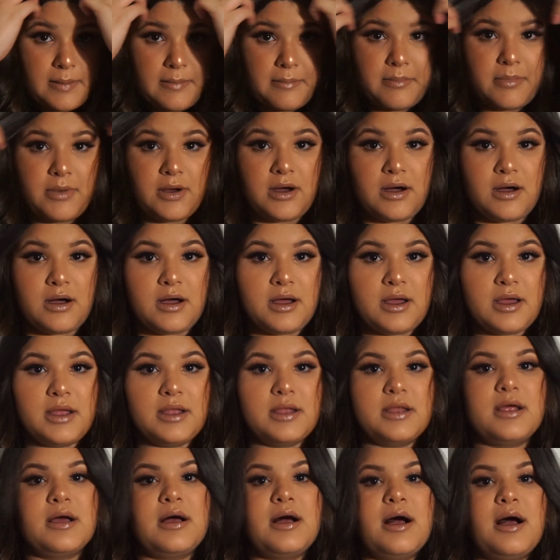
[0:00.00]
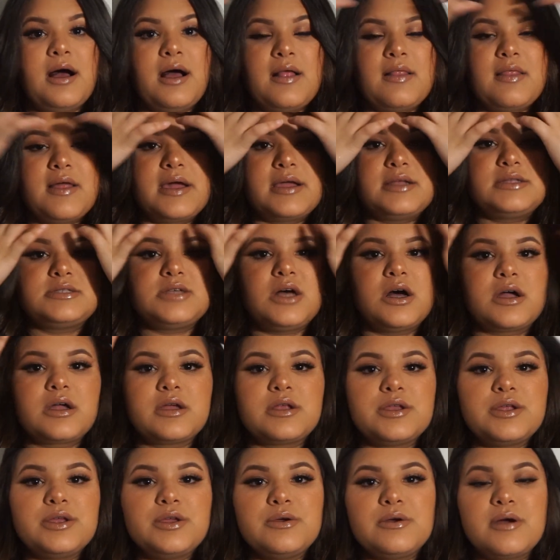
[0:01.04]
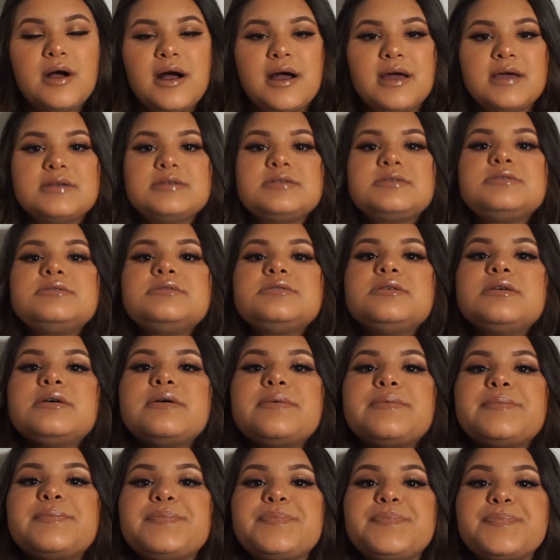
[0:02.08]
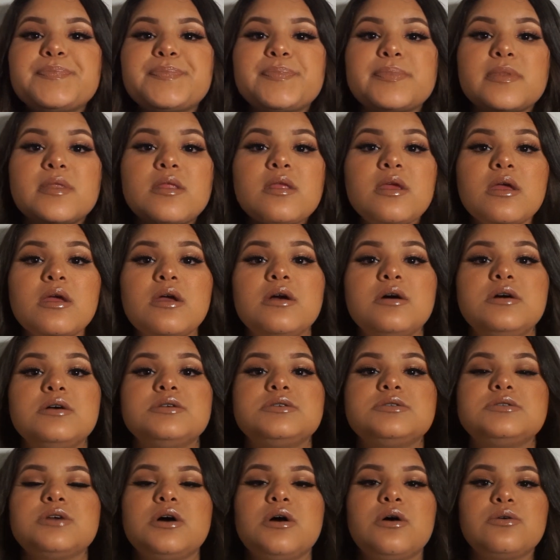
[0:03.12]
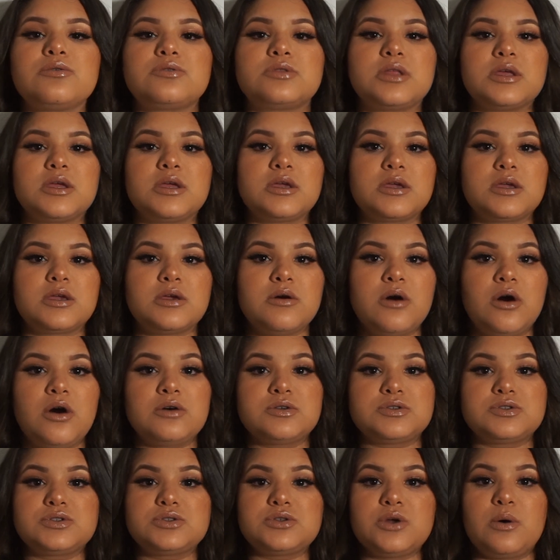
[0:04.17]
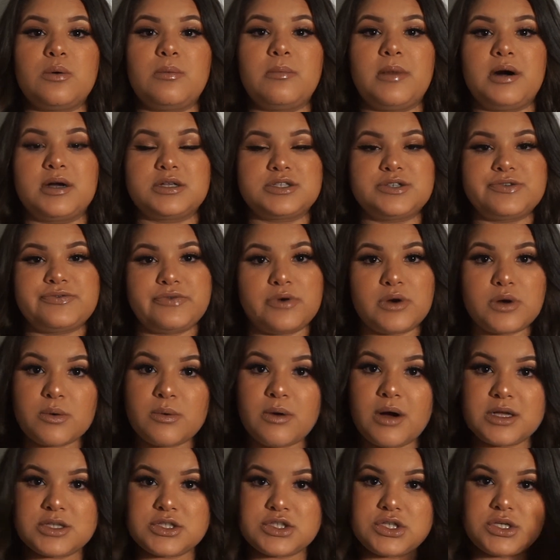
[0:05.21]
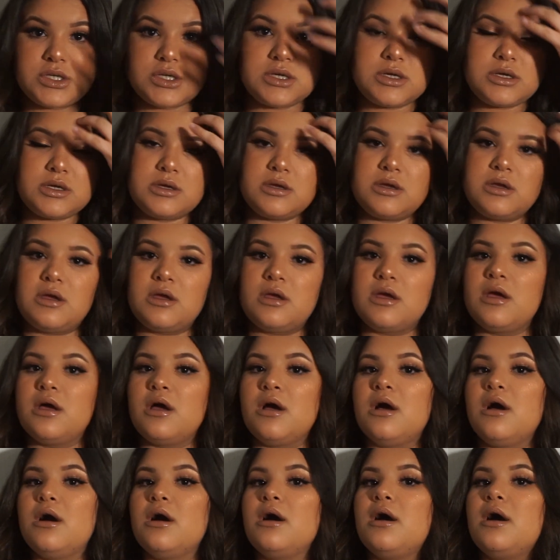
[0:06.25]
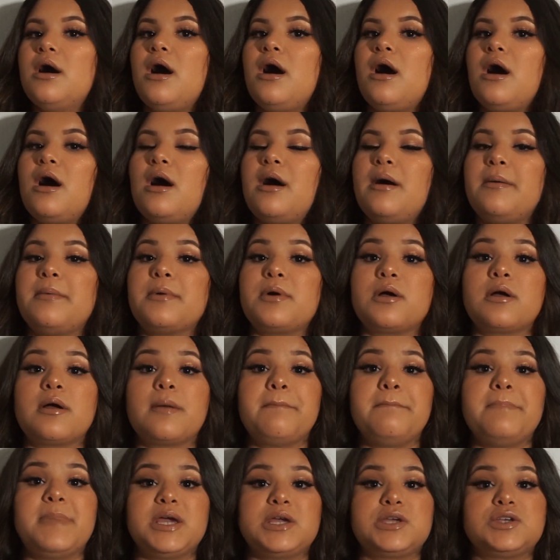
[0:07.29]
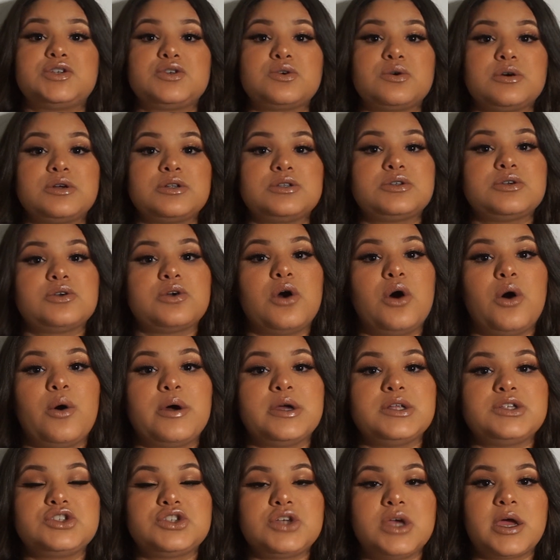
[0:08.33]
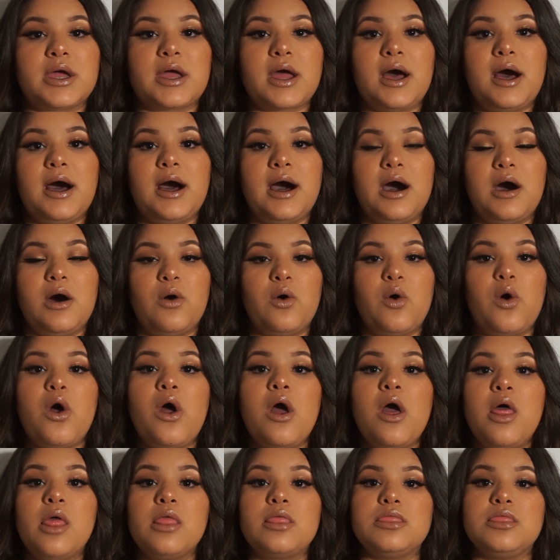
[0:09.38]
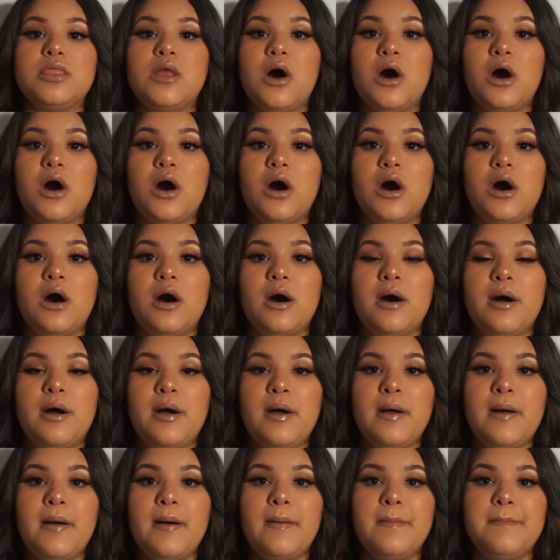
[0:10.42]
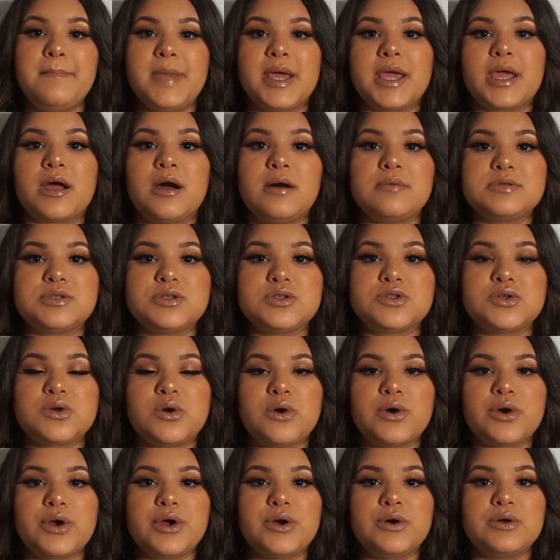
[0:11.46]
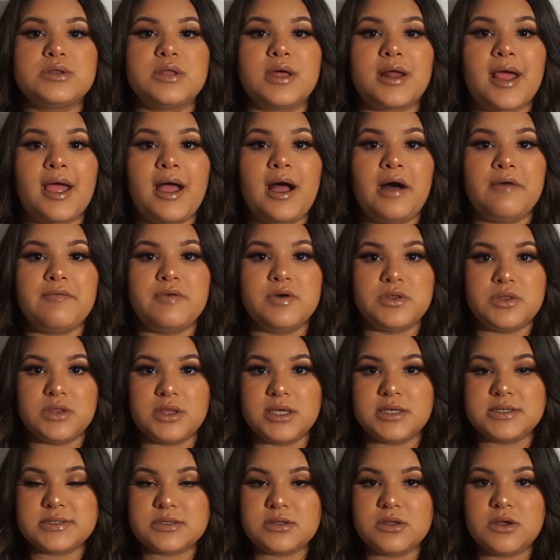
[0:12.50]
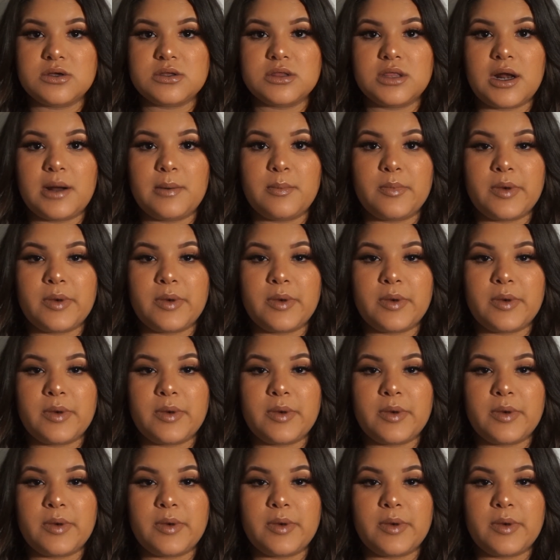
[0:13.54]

but I like talking to you guys. So thank you all so much for watching. Make sure to go and check out the makeup tutorial that I have on this look that I'm